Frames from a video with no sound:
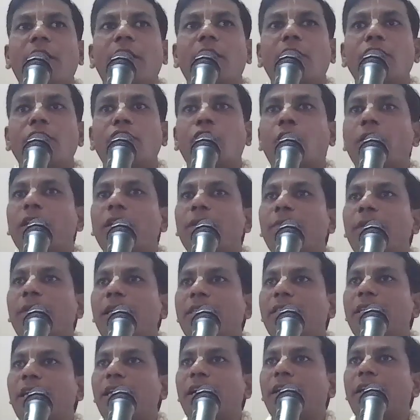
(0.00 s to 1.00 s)
you know, showing
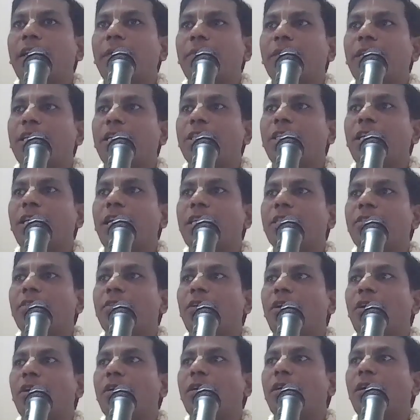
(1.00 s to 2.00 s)
mercy on him. Krishna
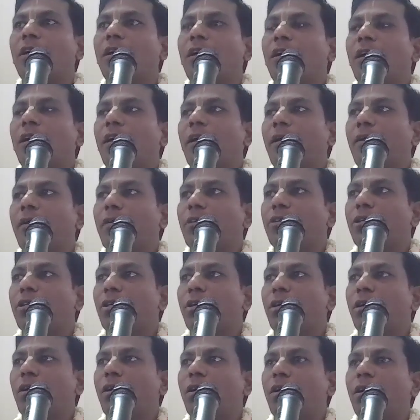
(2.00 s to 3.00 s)
is not, you
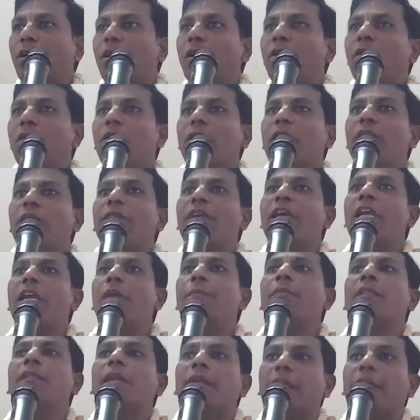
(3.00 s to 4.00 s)
know, giving
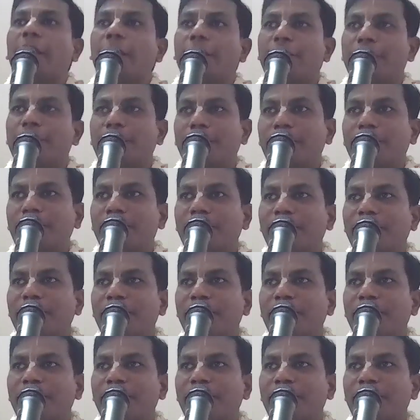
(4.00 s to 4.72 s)
him that energy.